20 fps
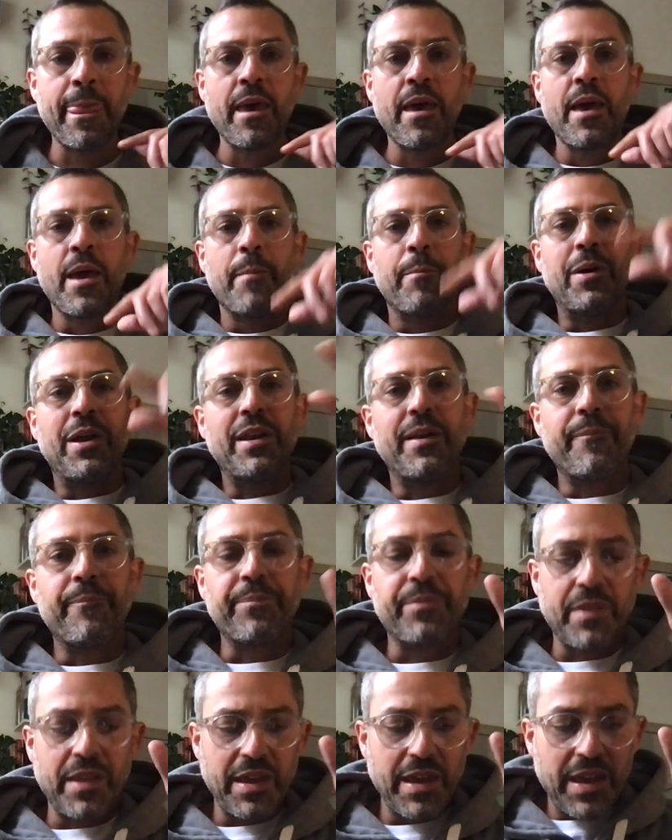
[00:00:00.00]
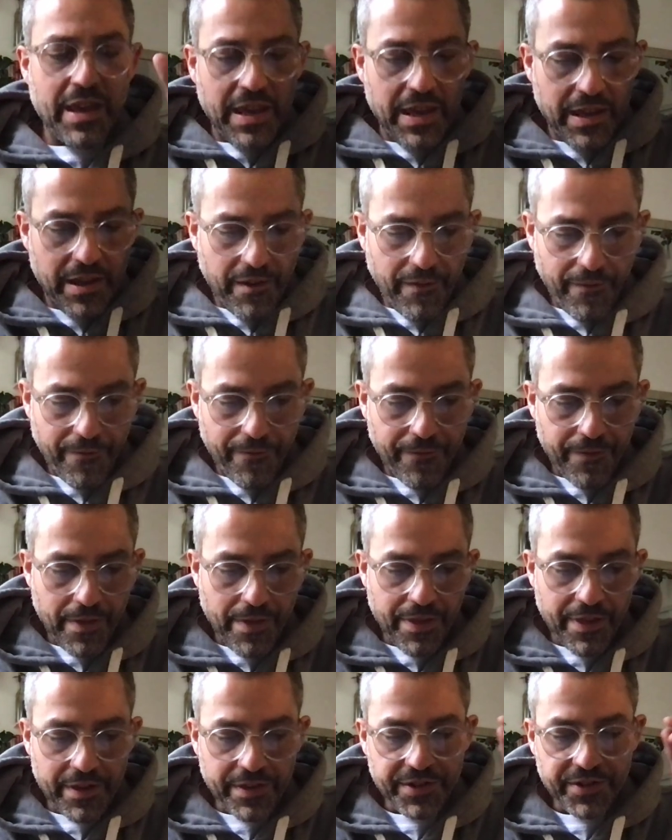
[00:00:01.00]
But if
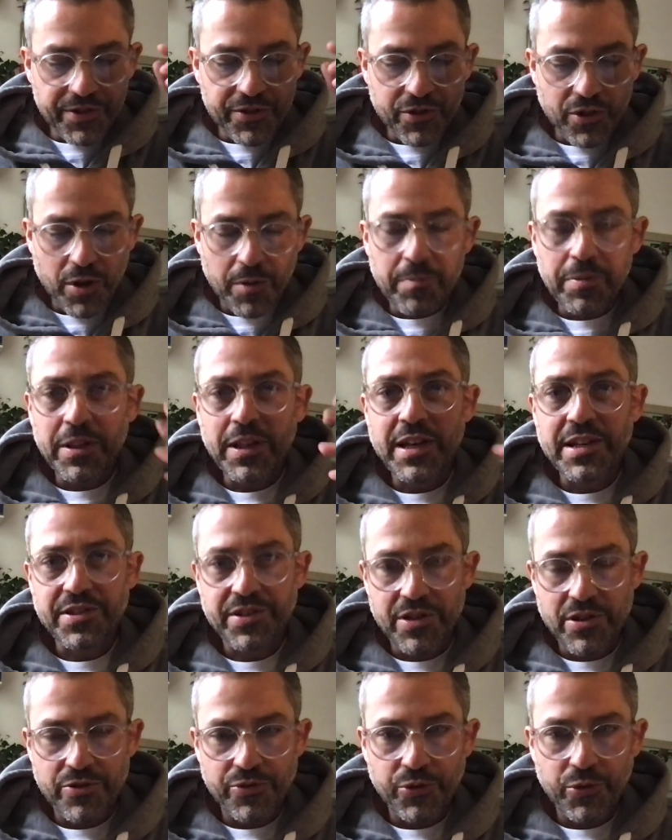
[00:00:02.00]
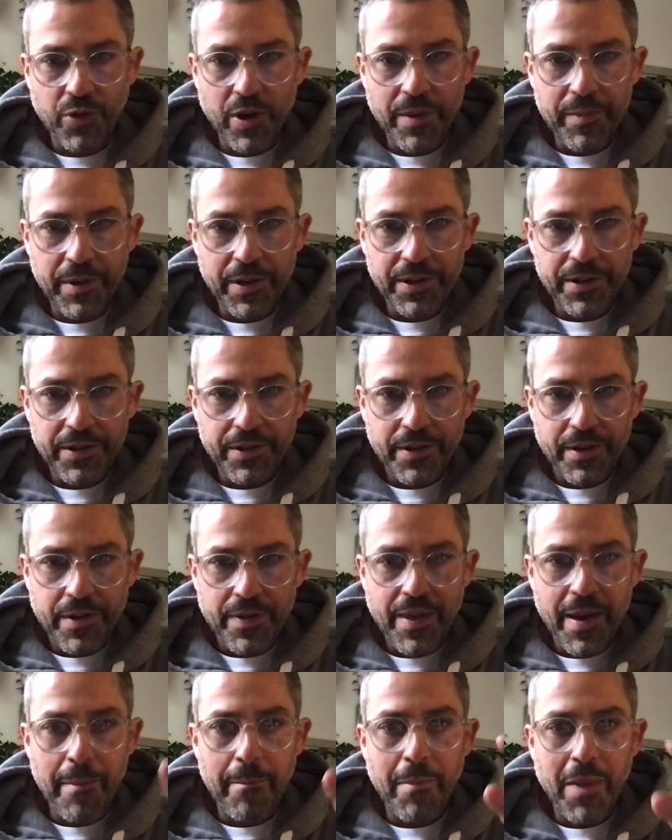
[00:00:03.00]
the surplus enjoyment
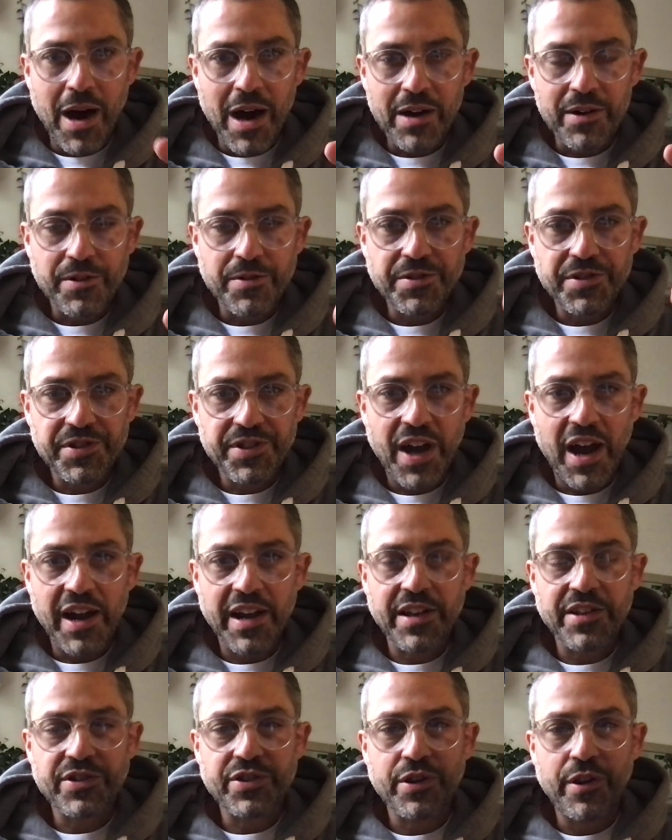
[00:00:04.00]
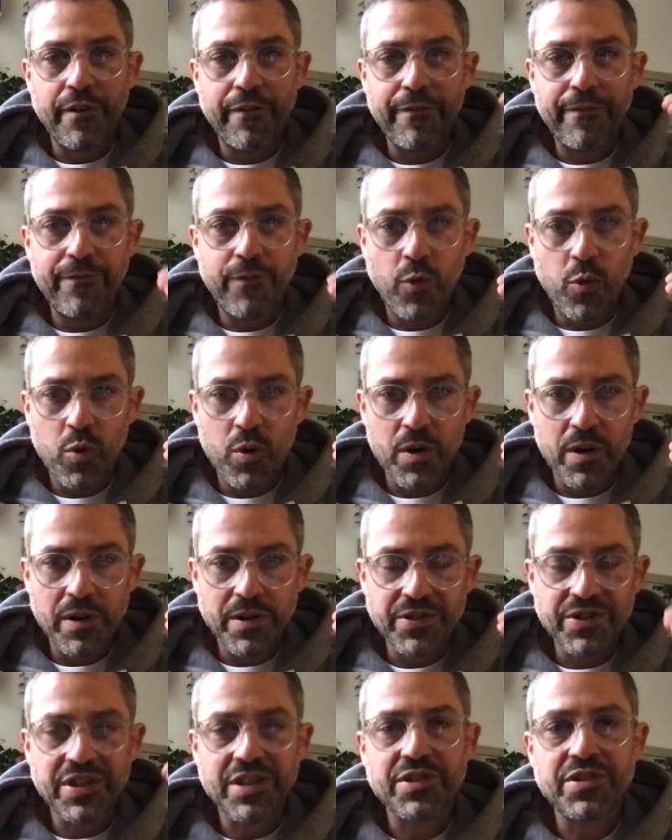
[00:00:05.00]
that modern science
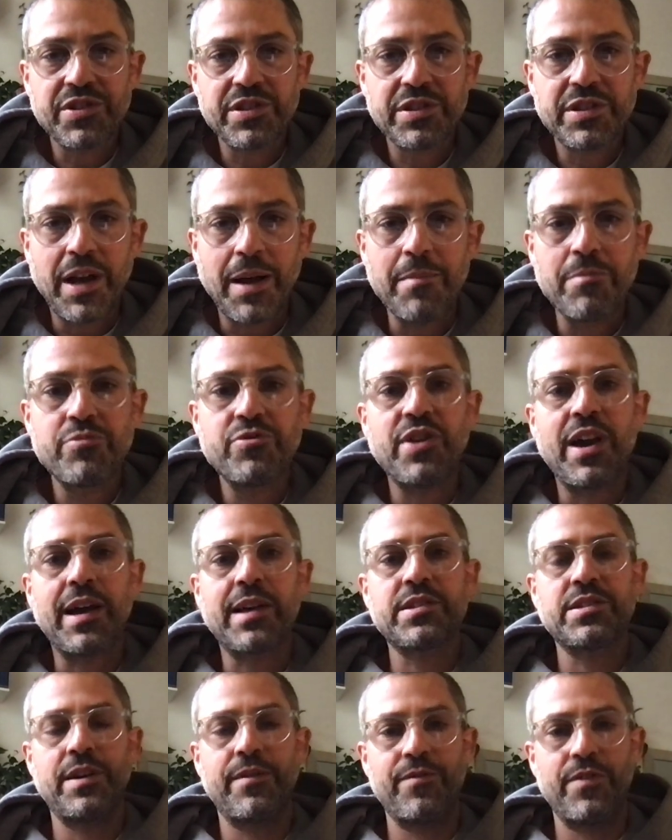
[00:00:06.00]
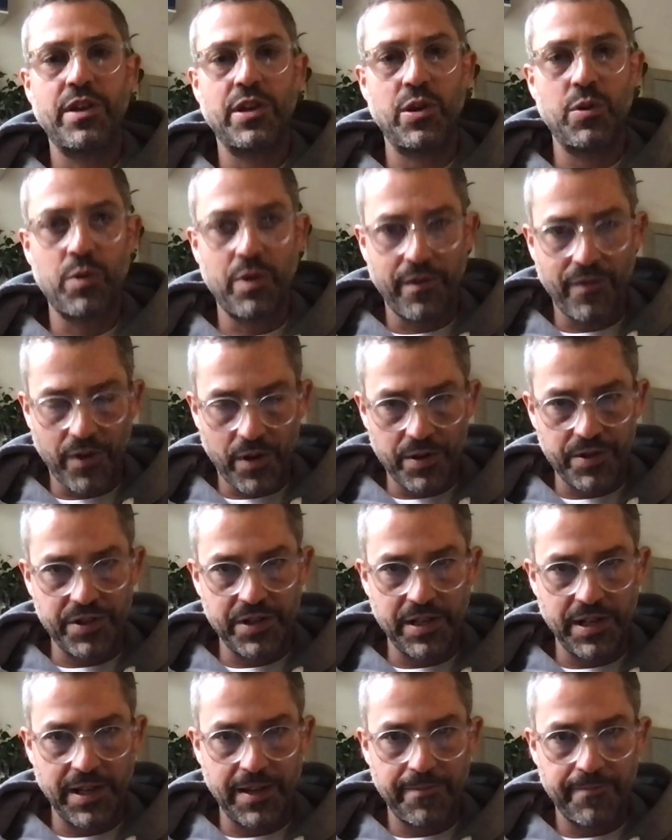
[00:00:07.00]
affords subjects of the
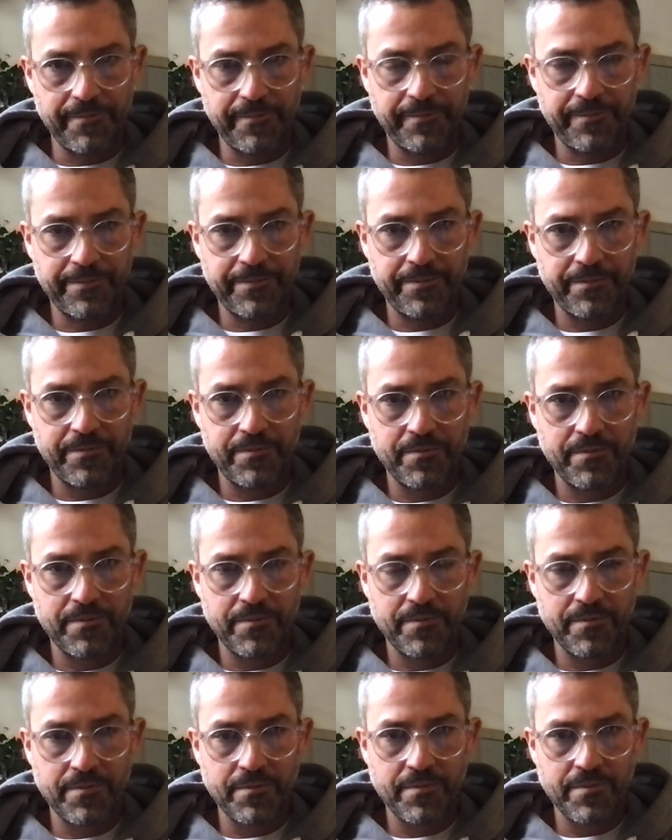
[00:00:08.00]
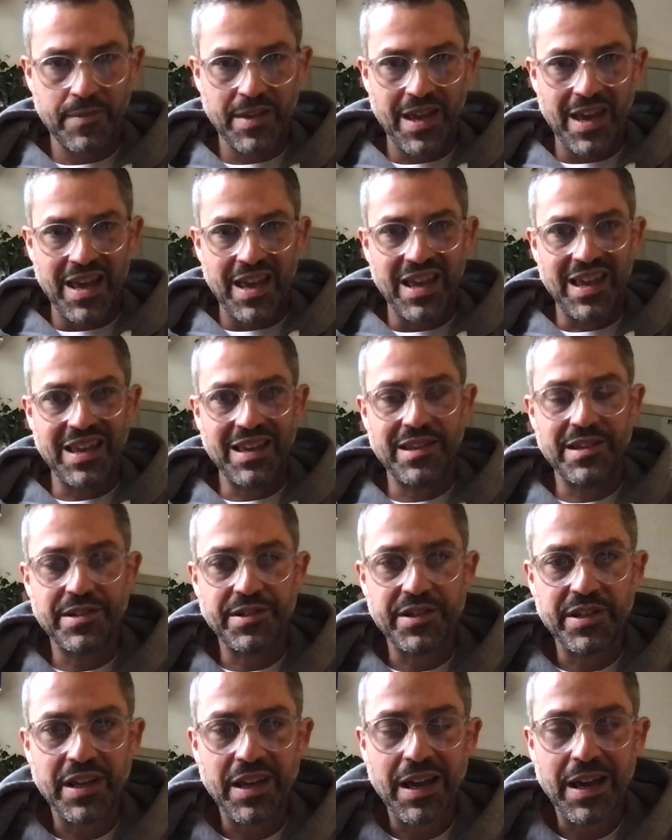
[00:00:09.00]
university is
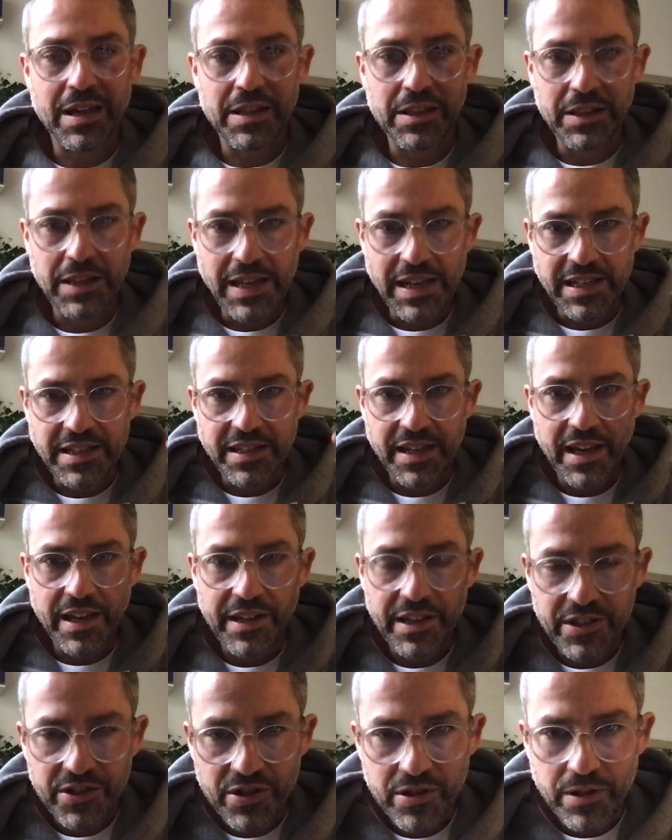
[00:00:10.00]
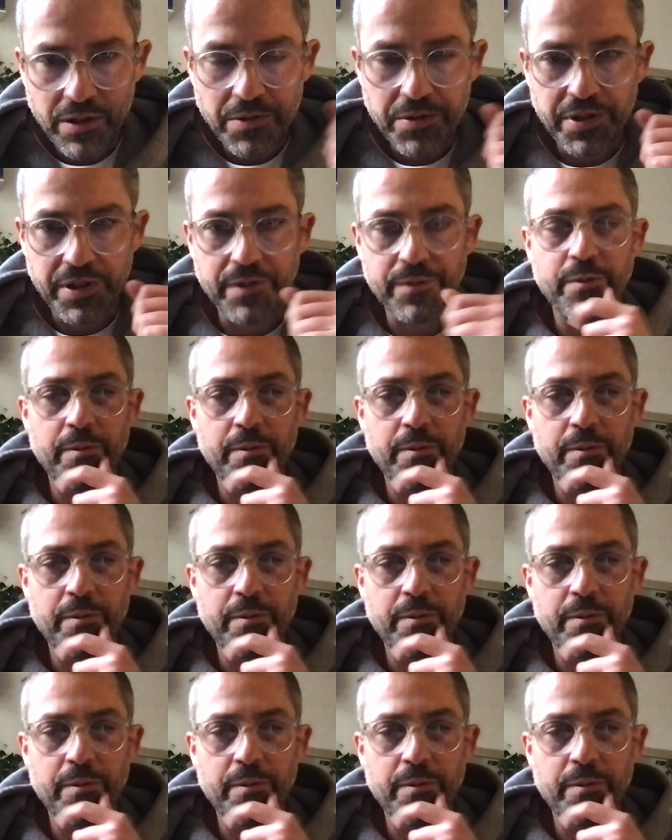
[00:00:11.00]
elite and exclusive,